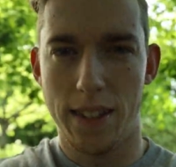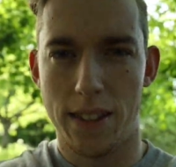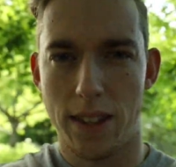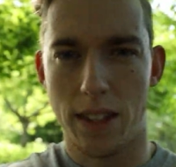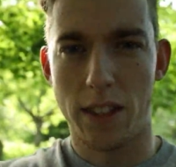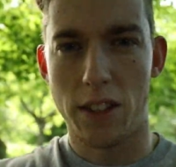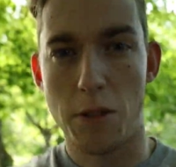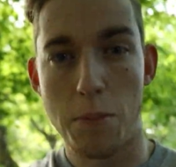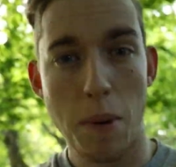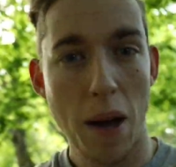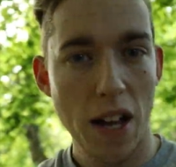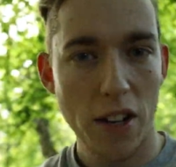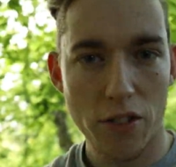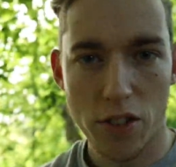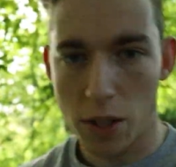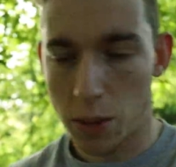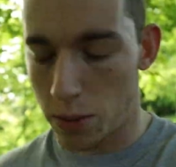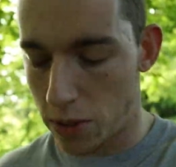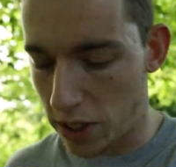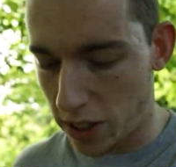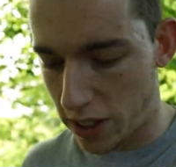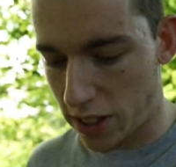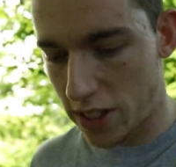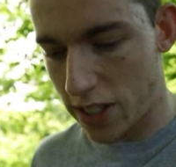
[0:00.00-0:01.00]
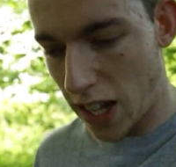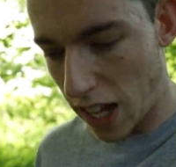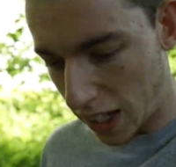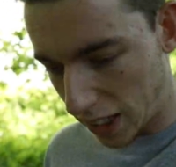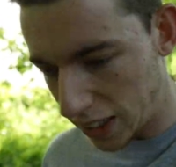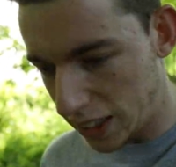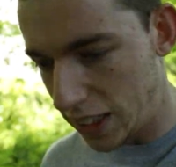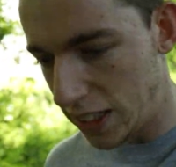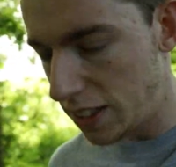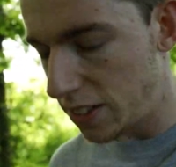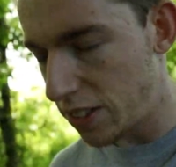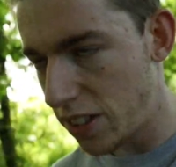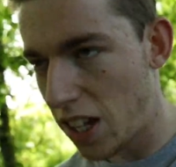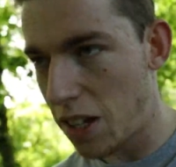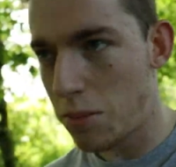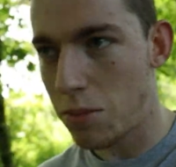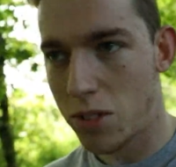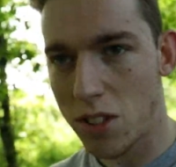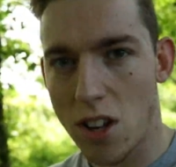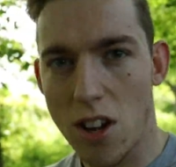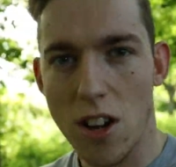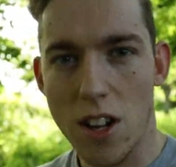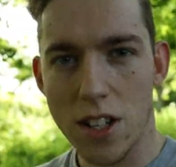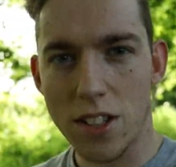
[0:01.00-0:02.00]
that the battery was exactly the same
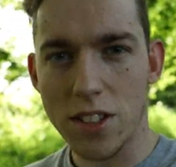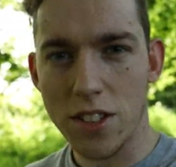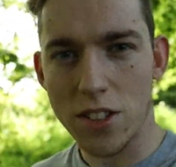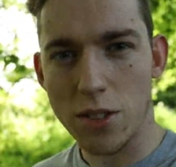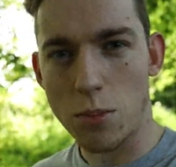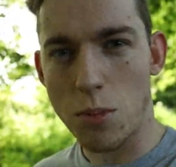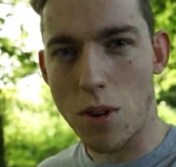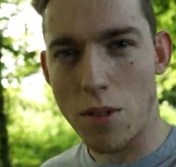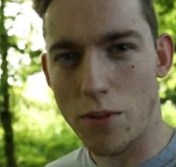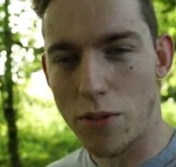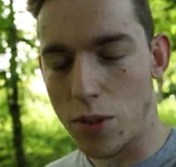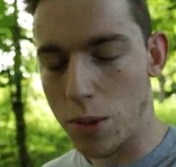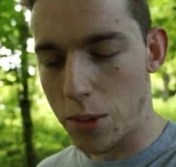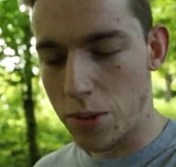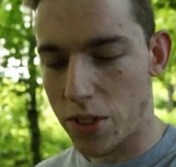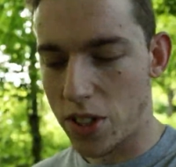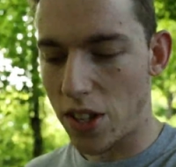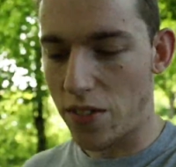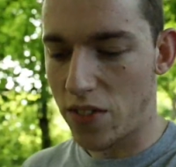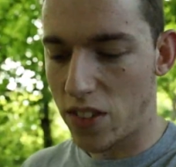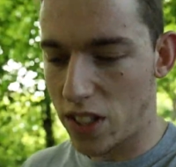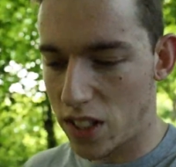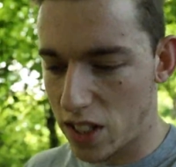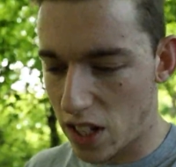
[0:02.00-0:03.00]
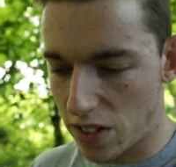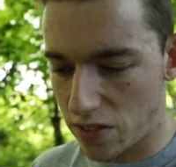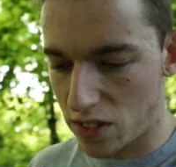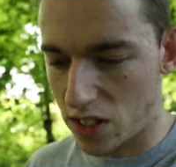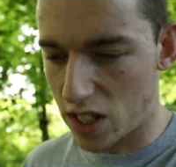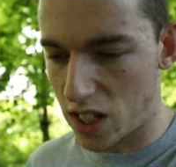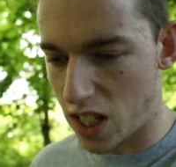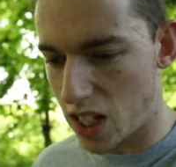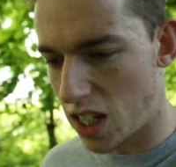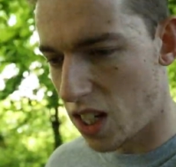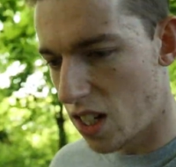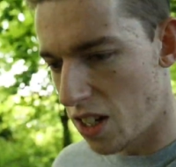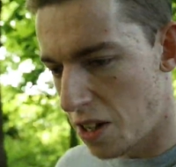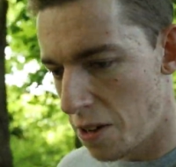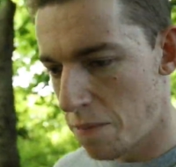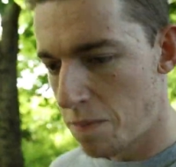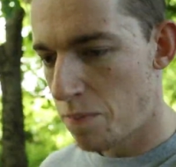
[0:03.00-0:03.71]
size as the one from the 77D,